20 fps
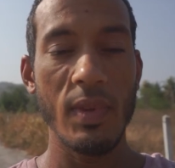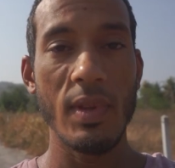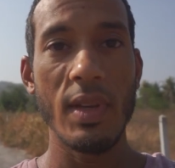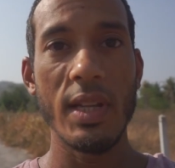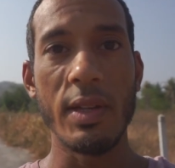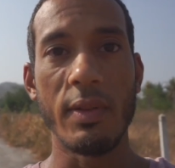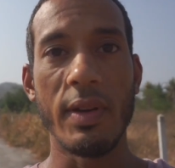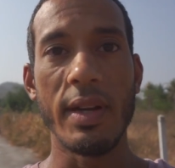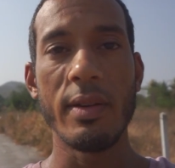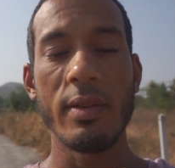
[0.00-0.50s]

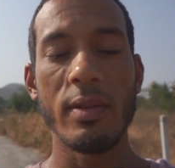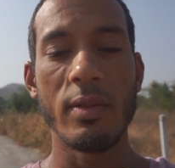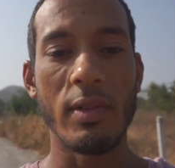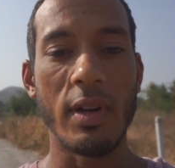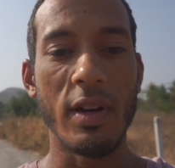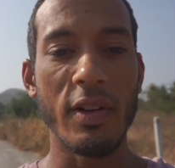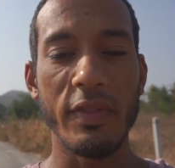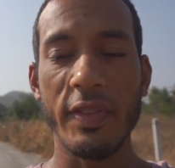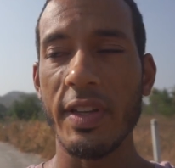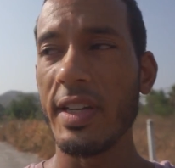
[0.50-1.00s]
Anyway,
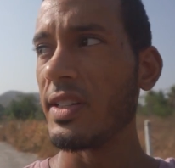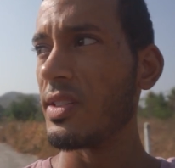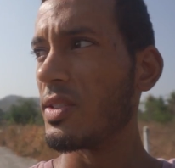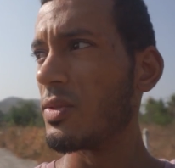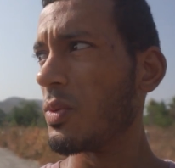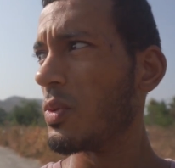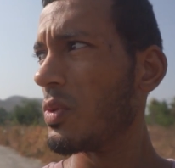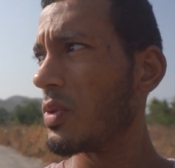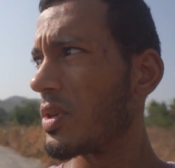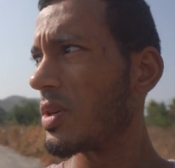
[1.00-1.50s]
we're out for
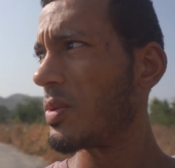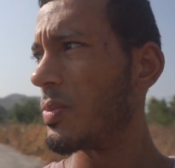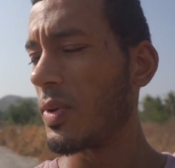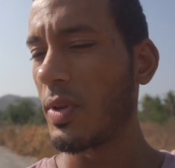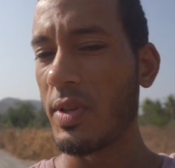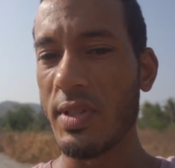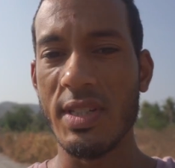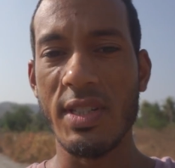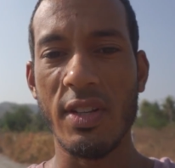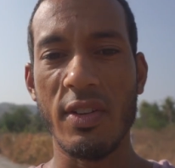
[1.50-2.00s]
Eden's walk
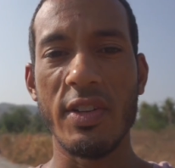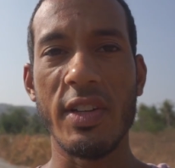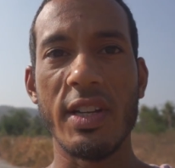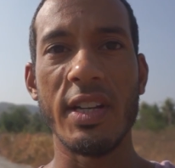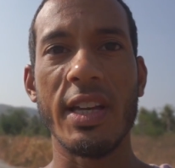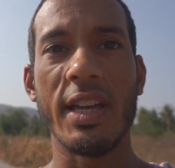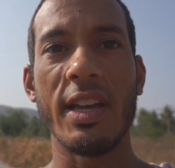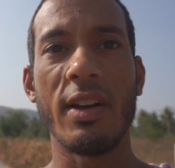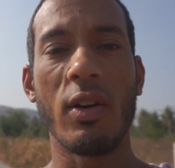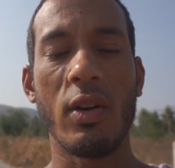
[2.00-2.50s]
because it's only
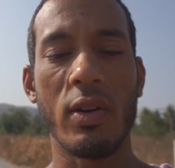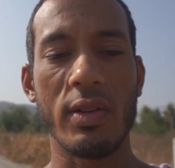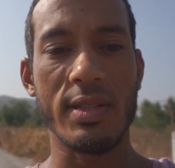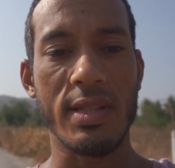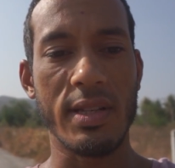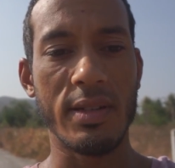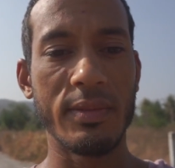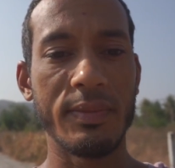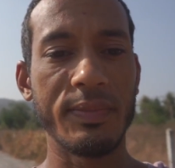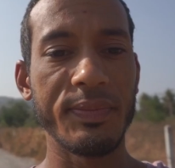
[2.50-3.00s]
going to get
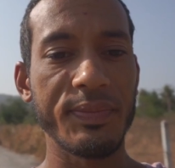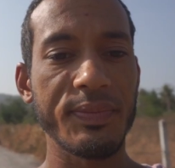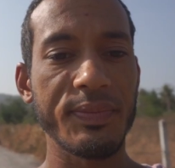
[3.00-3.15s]
hotter.